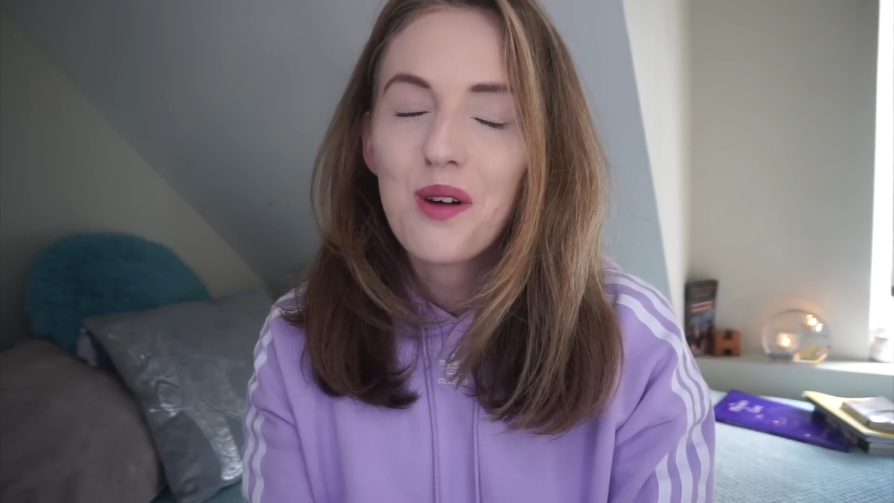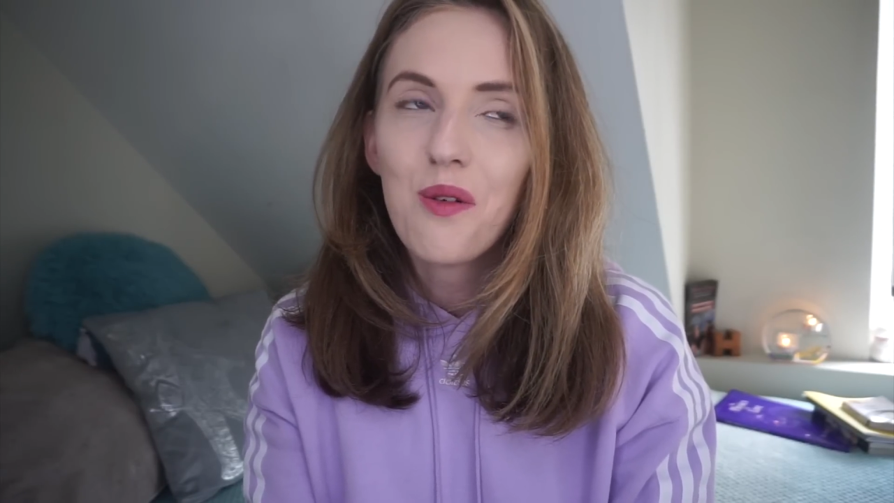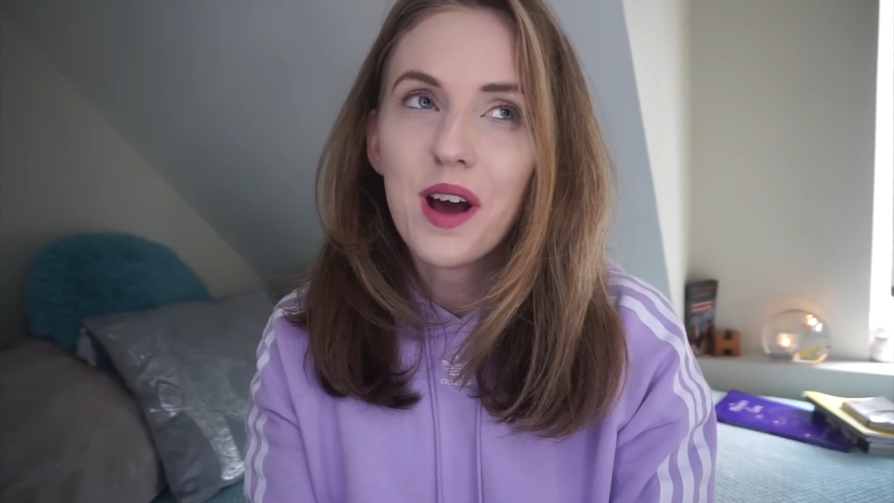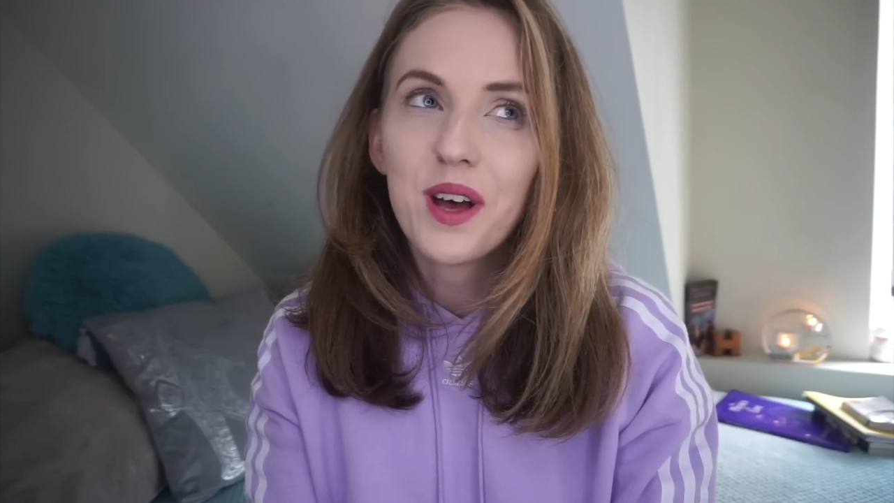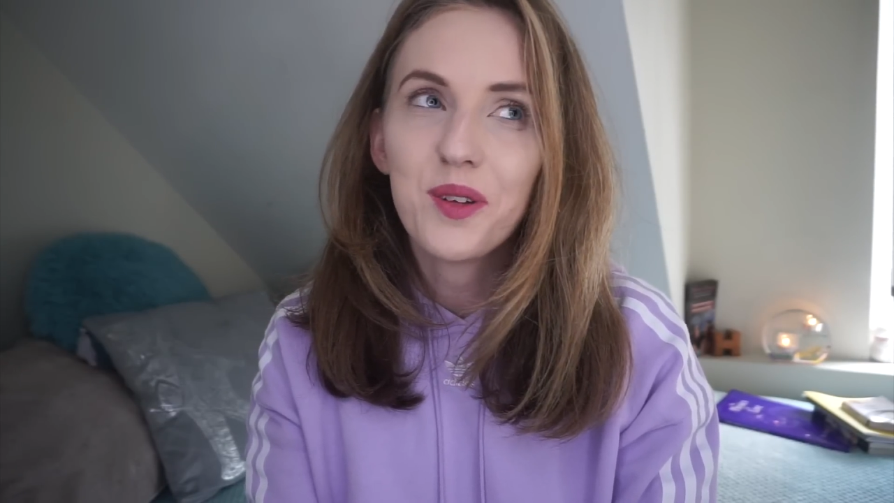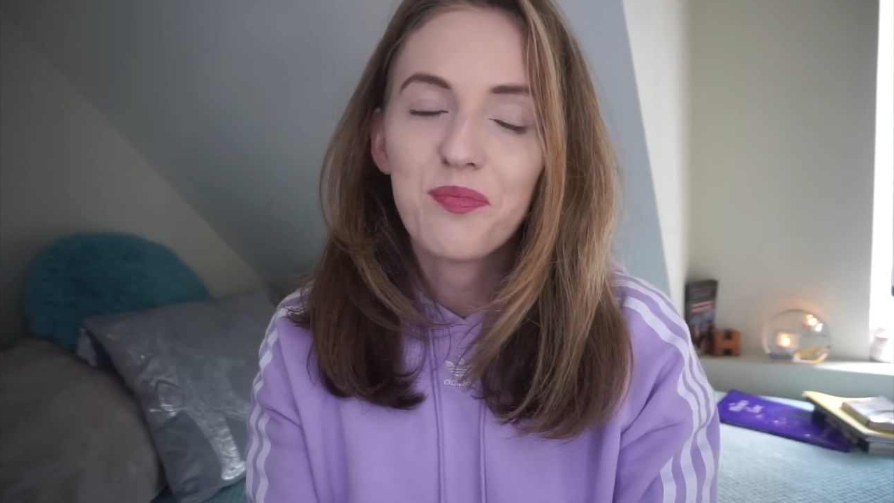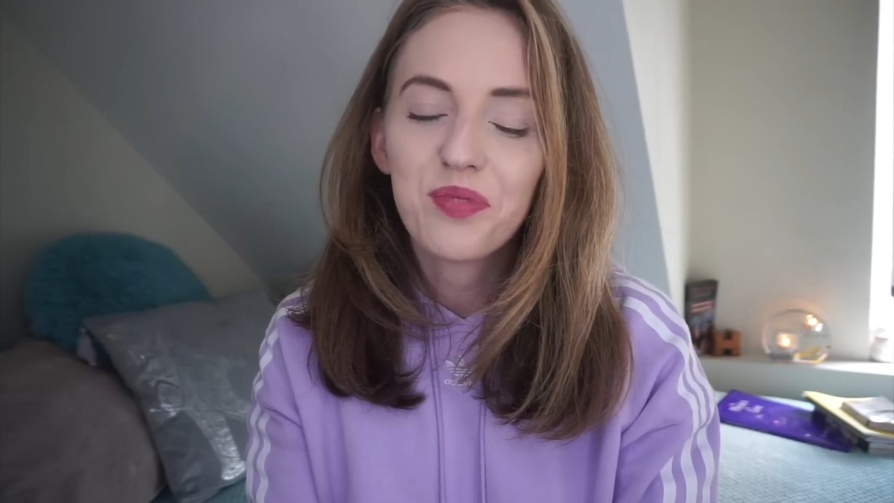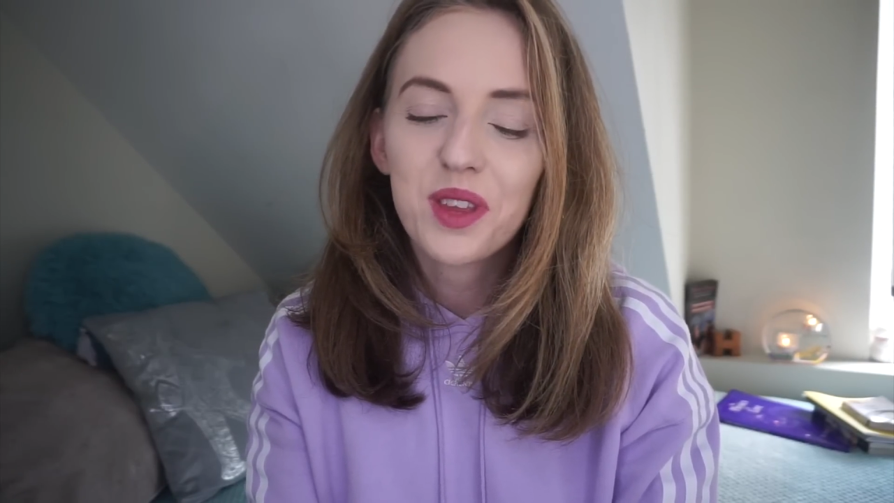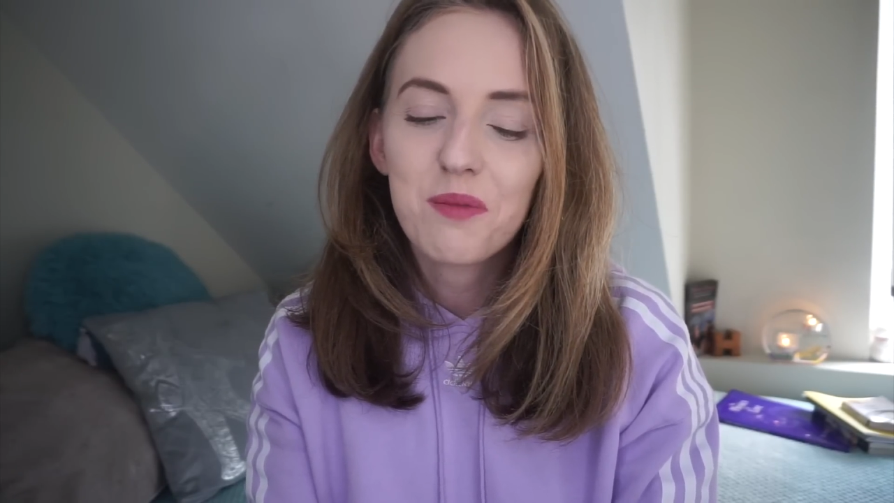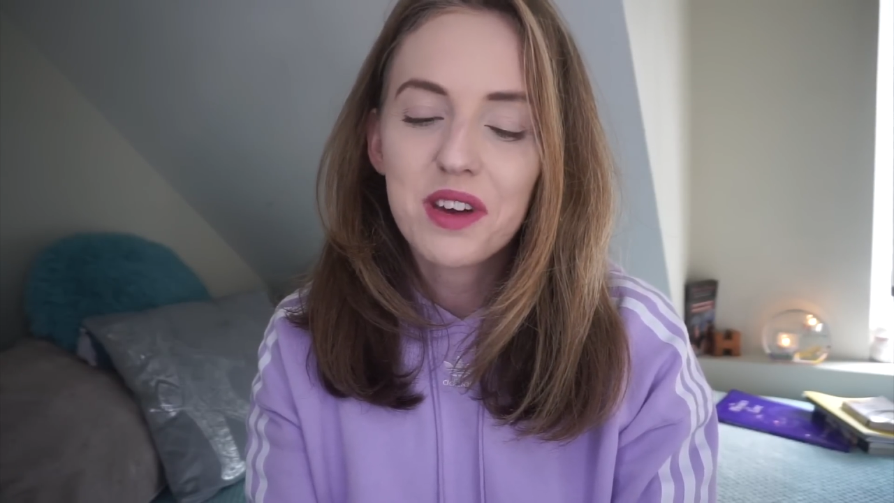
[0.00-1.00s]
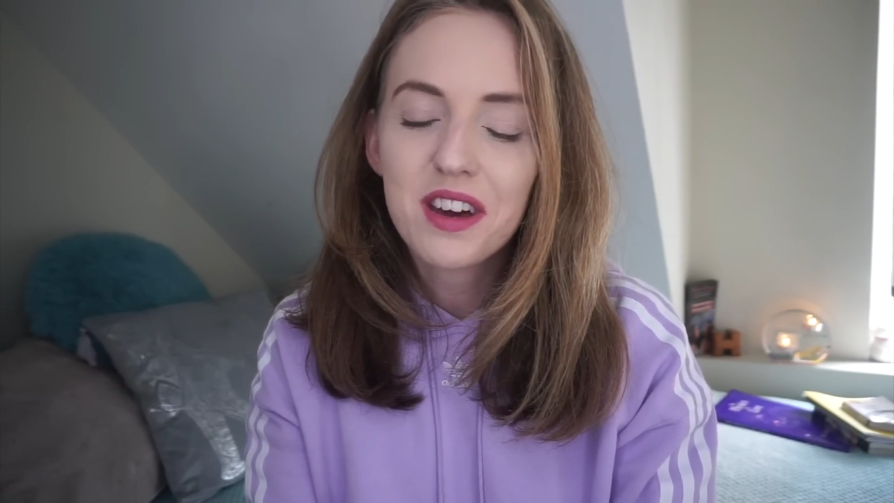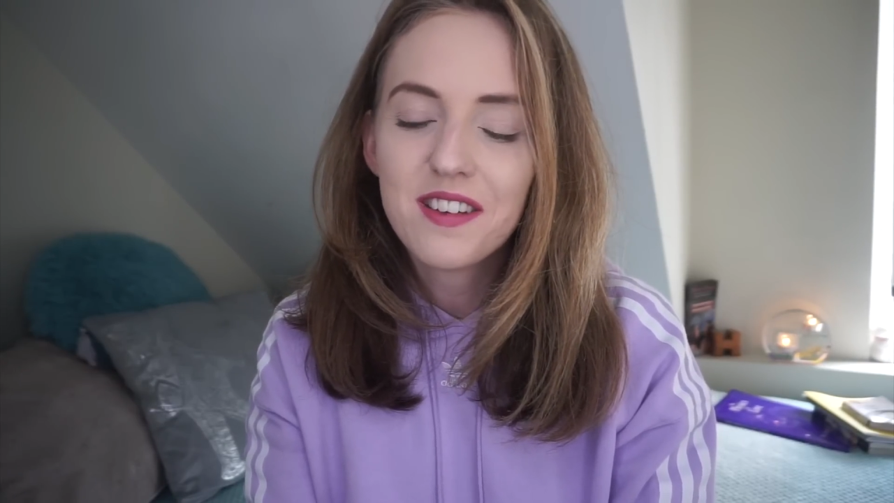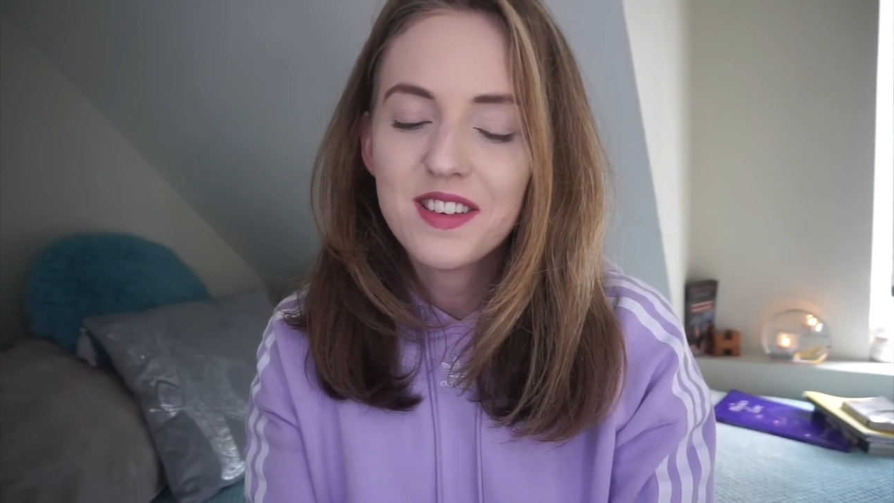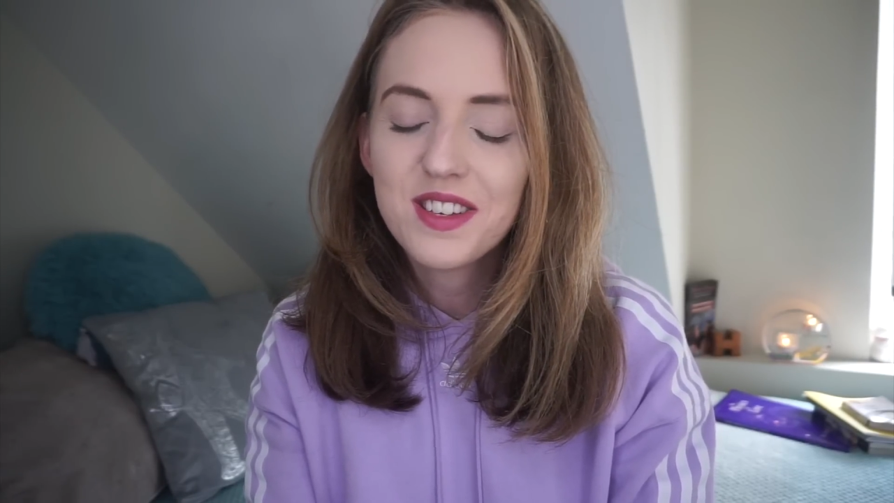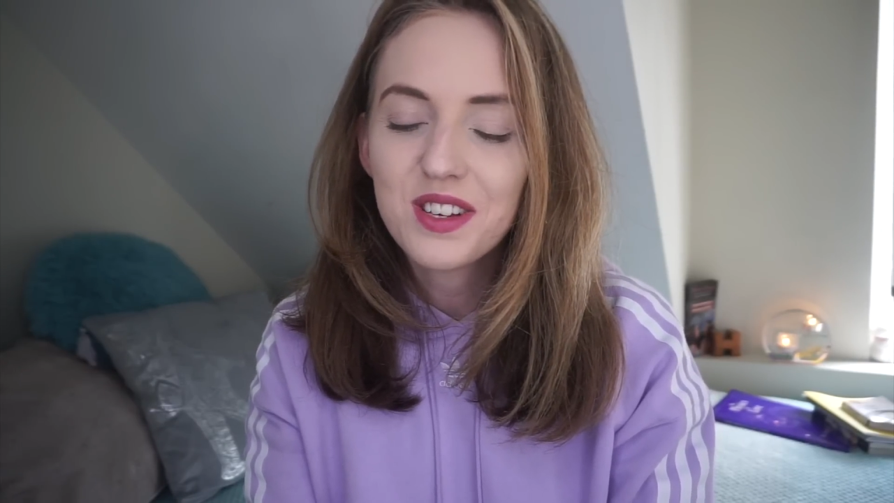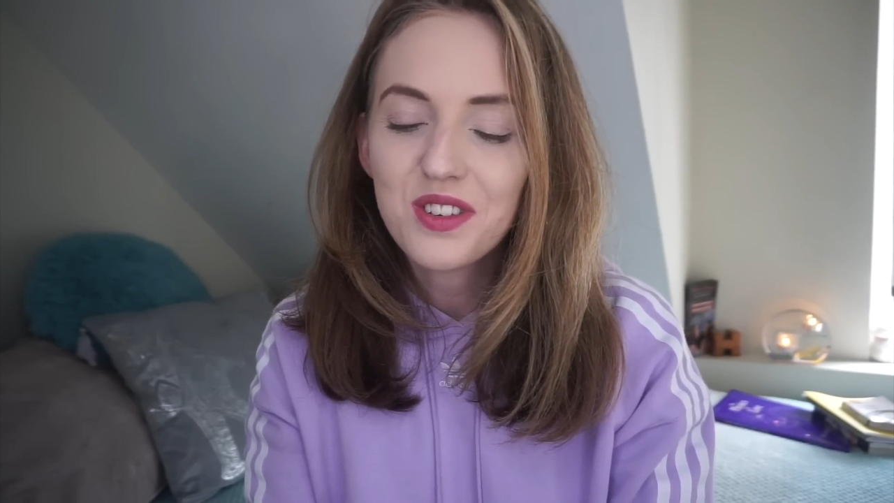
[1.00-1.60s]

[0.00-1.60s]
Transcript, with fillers: Well, because